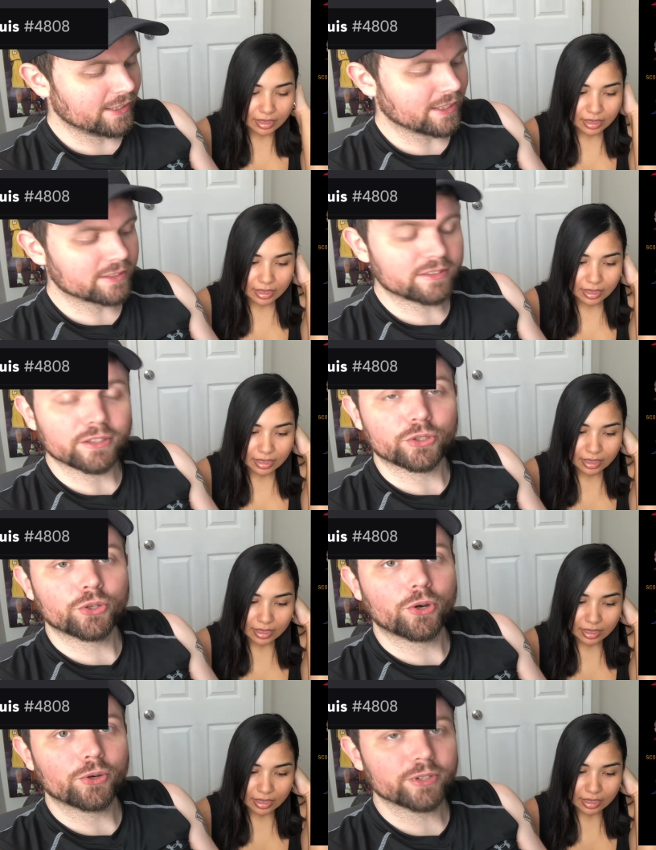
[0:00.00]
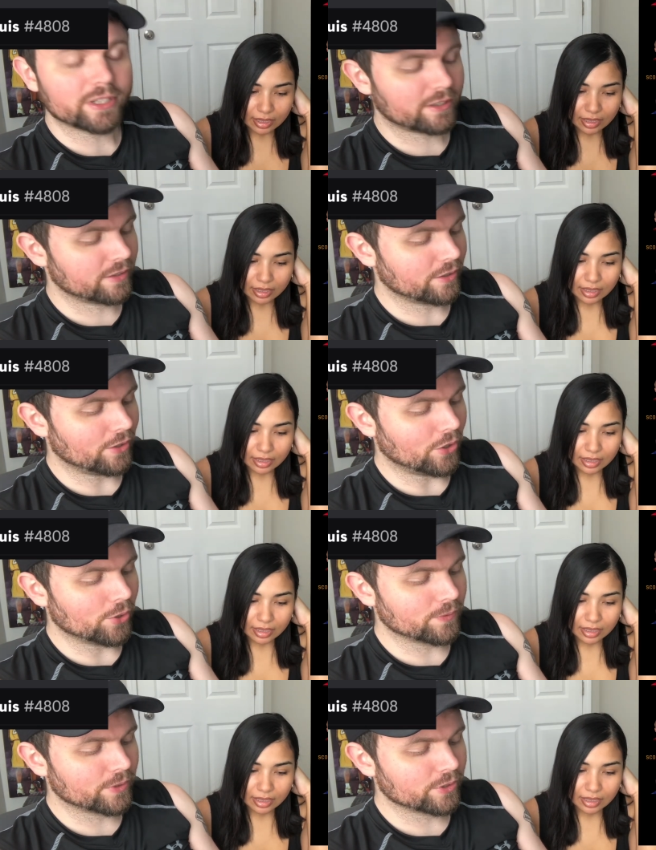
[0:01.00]
Speaker 1: likes a Coric
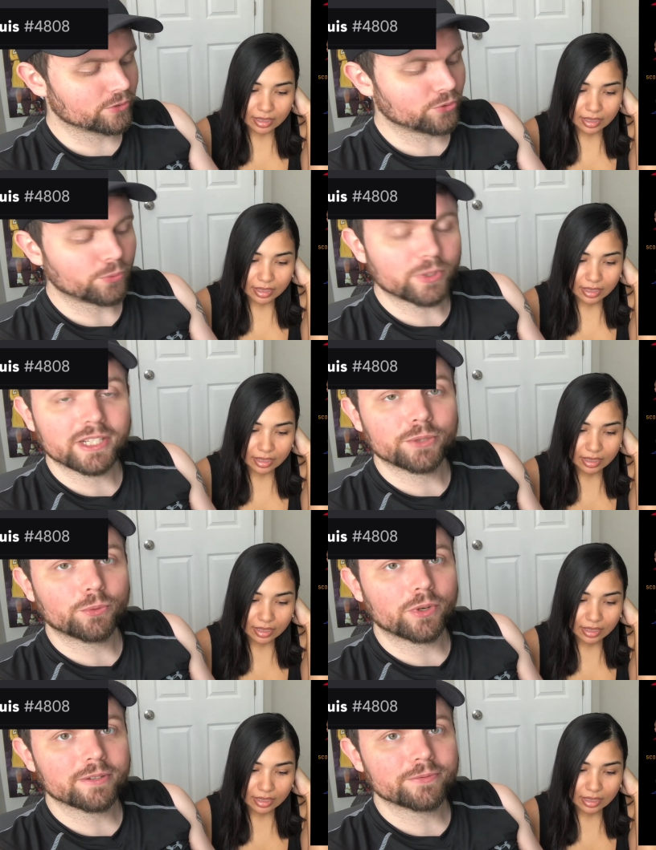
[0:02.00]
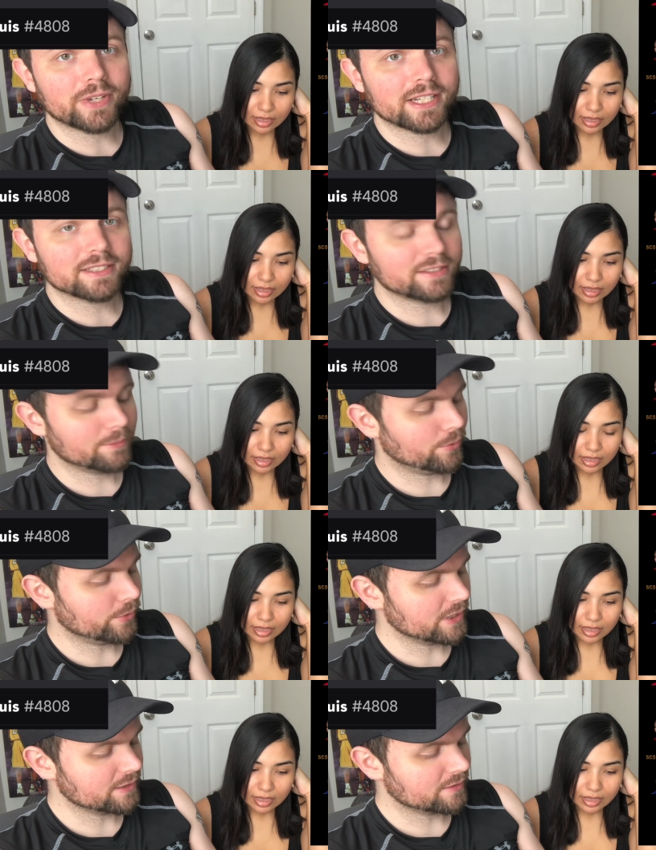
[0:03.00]
over 21 fantasy
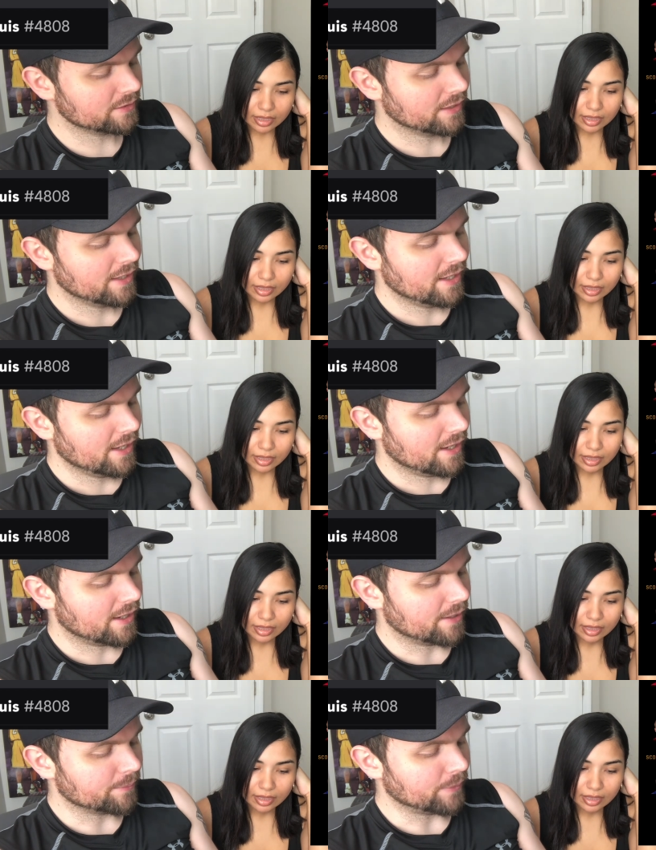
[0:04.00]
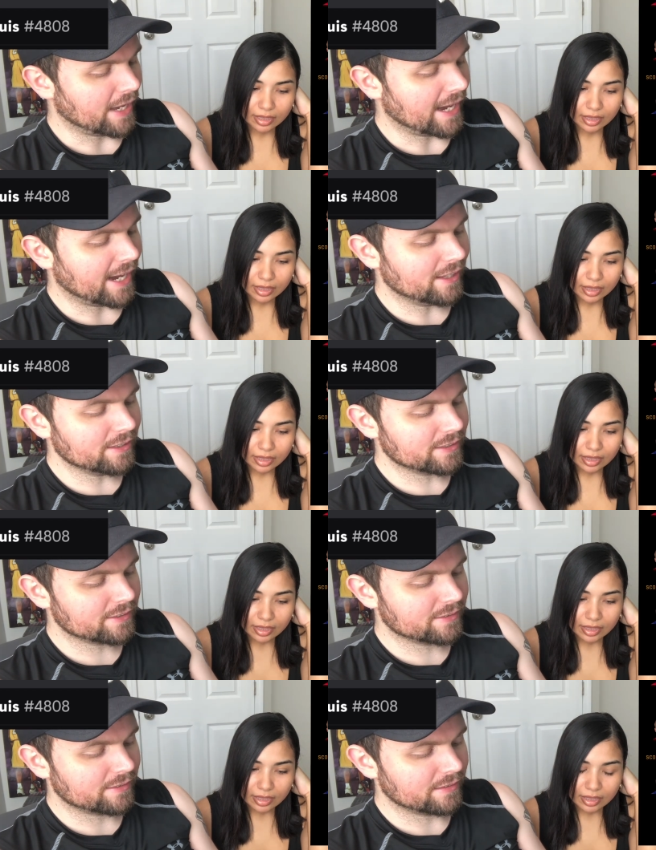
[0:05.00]
points. Um,
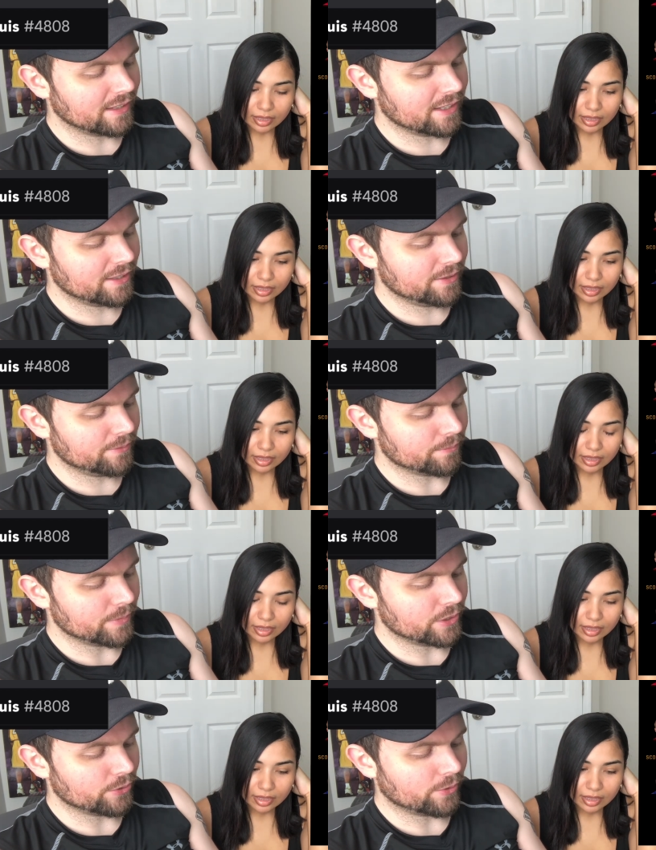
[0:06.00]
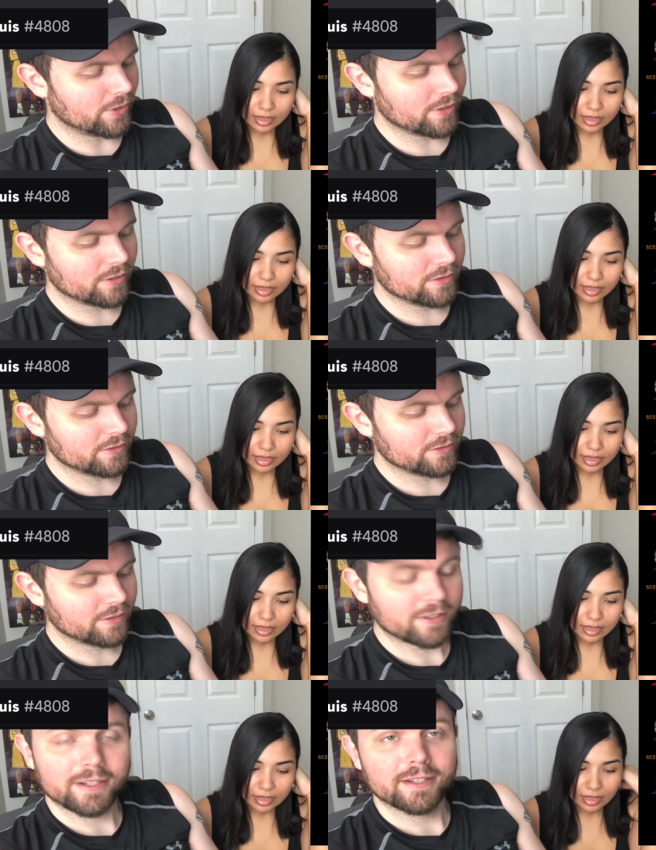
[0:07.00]
Alex de Minaur,
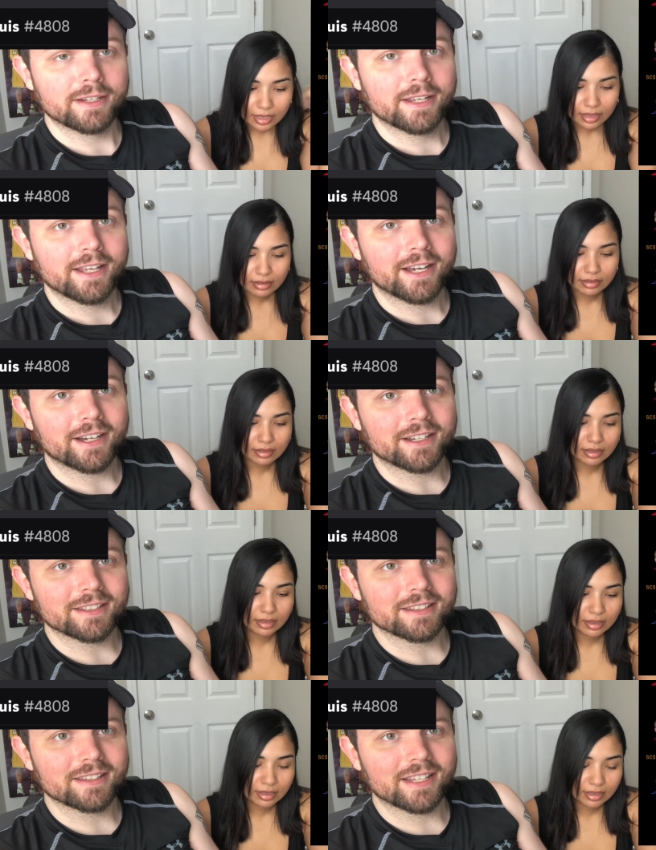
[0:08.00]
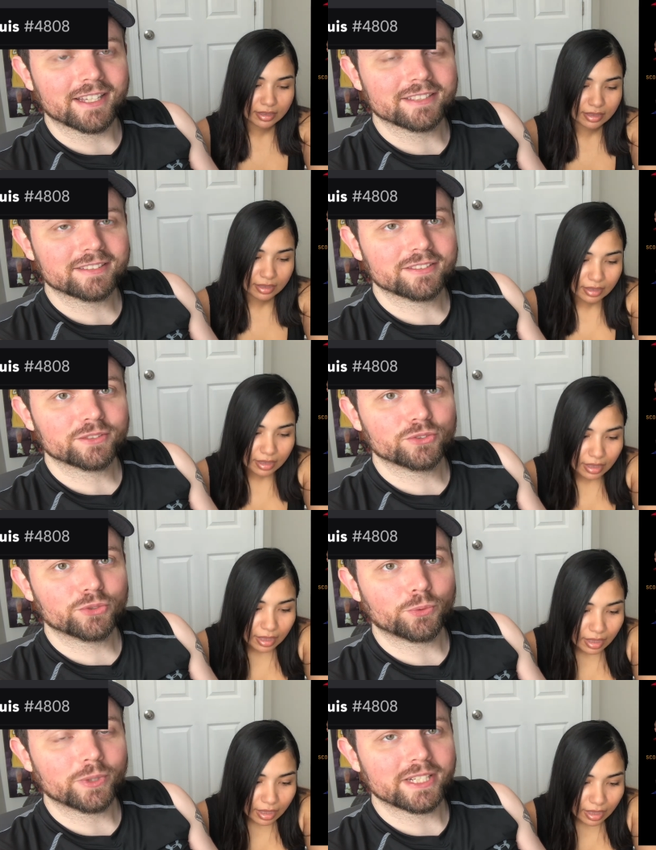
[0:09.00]
uh, less
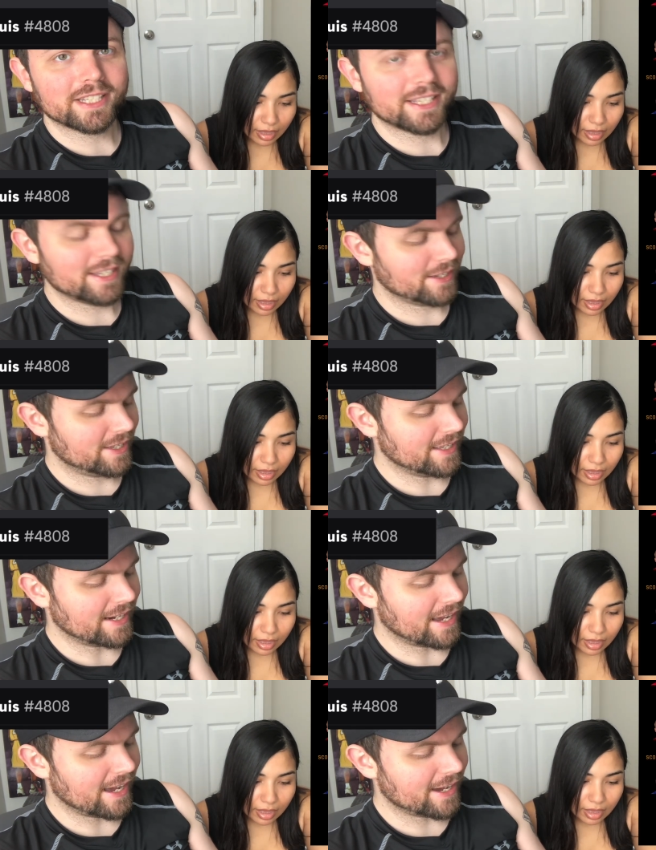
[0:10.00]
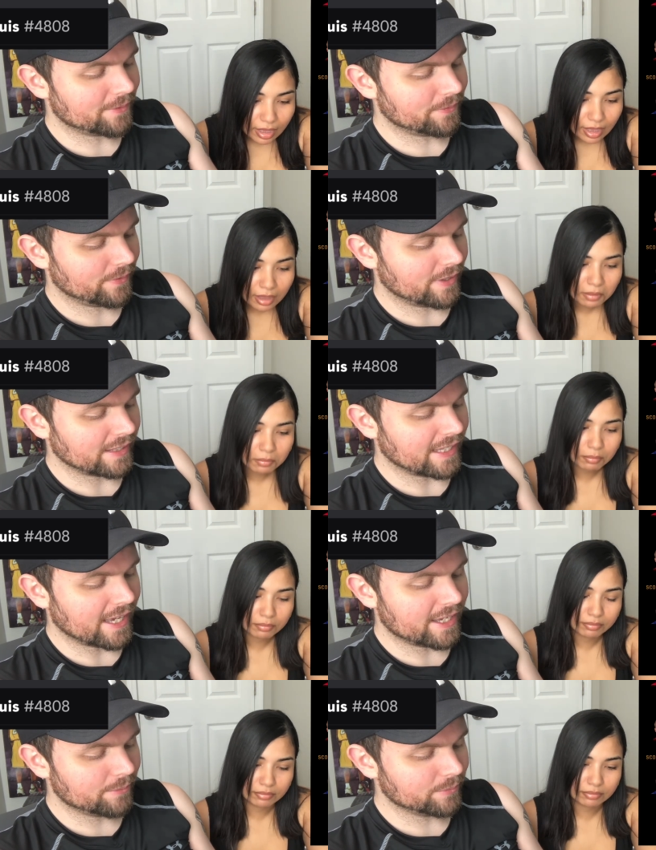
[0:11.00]
20 and a half
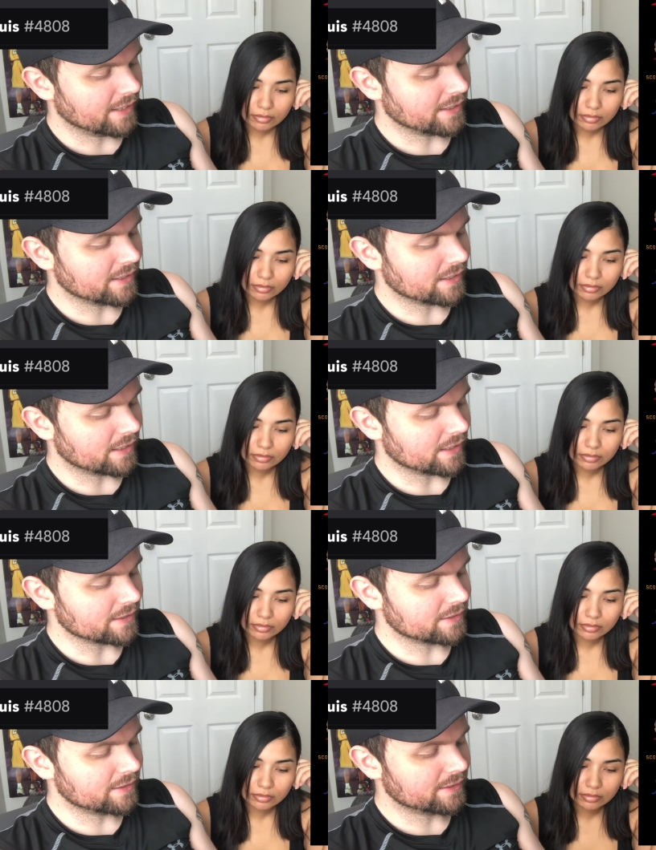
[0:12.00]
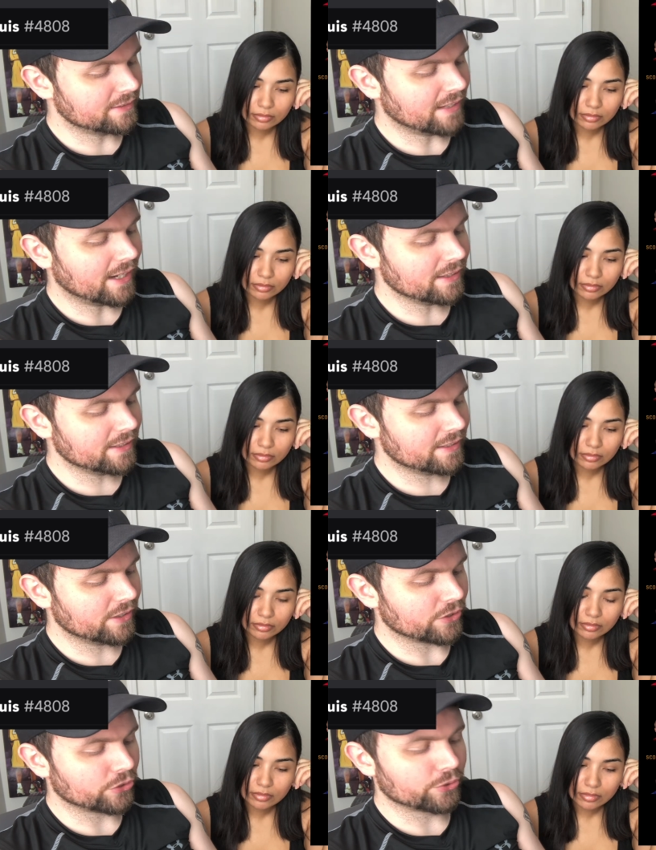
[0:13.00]
games. And then uh,
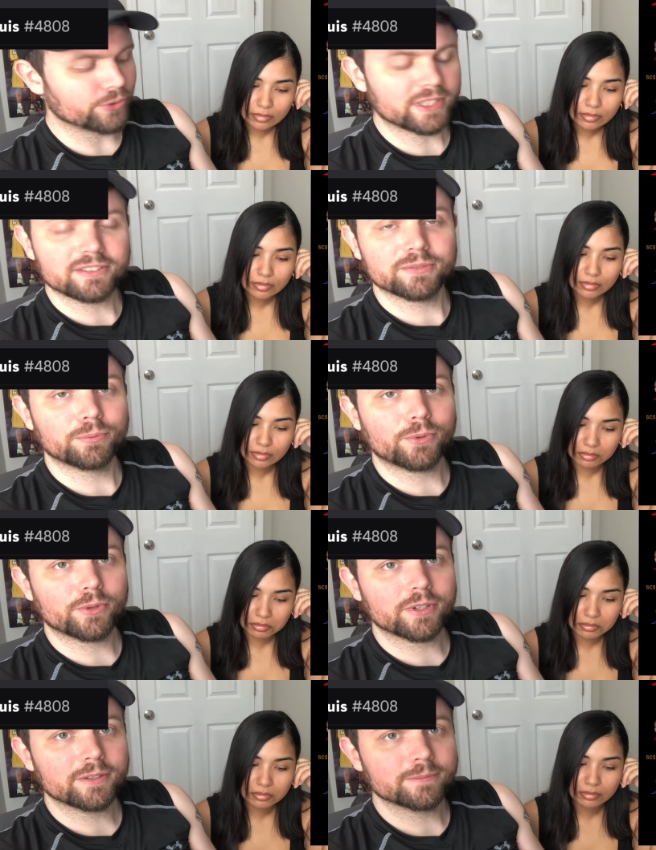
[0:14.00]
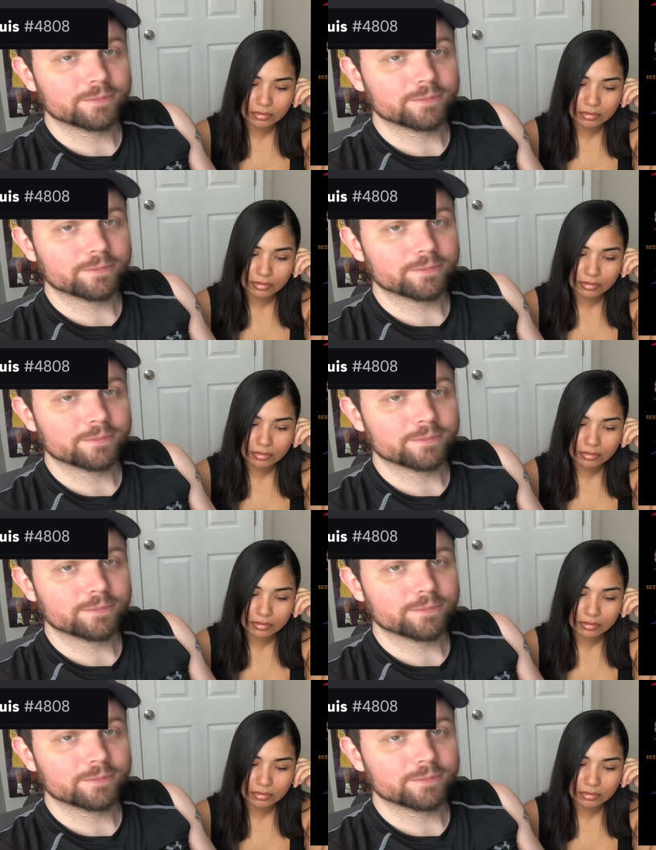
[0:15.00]
Tallon Griekspoor,